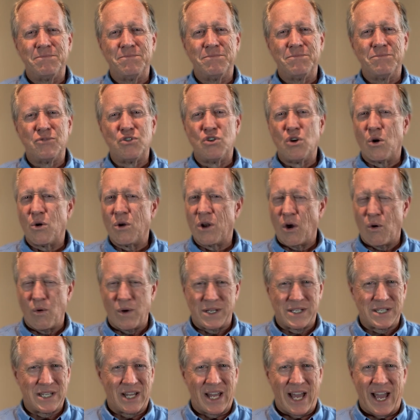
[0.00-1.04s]
don't
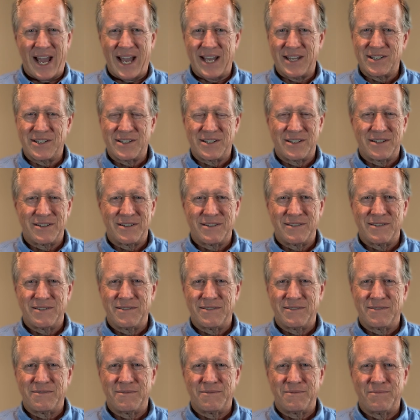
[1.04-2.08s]
always last,
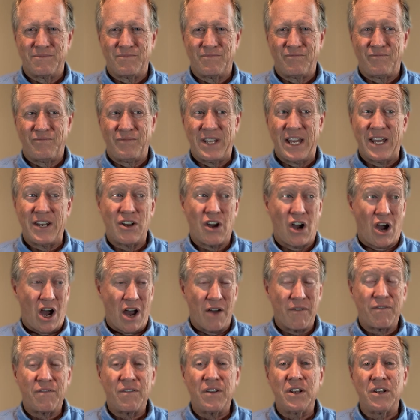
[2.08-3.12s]
and
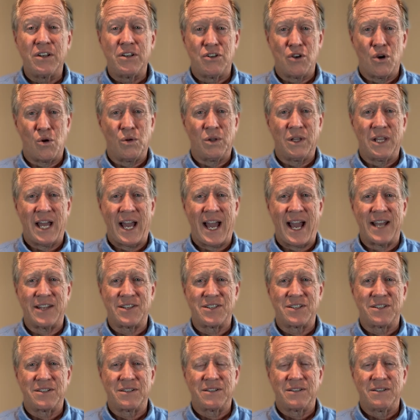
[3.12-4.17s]
often don't
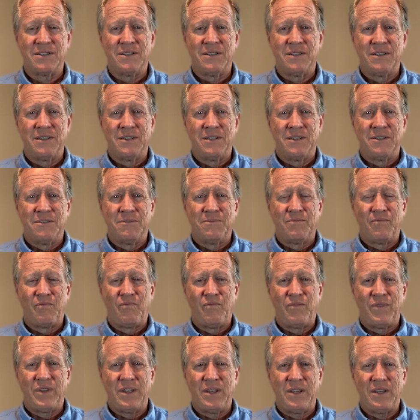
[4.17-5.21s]
last
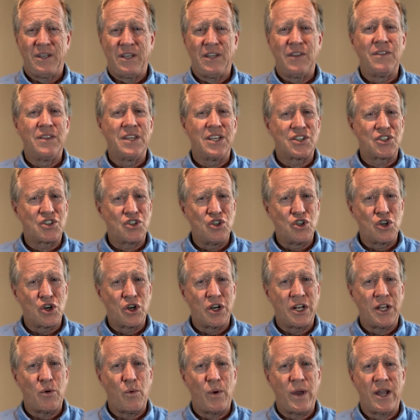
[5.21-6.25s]
in this
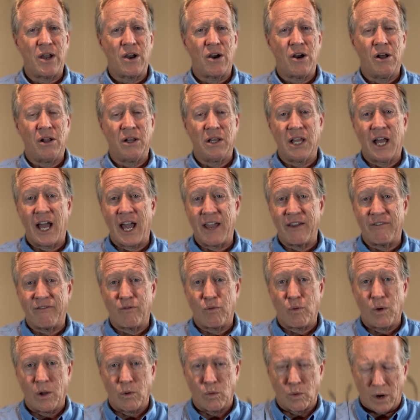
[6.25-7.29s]
journey we call life
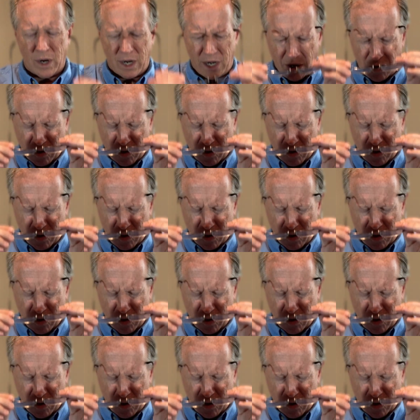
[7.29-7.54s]
while we're here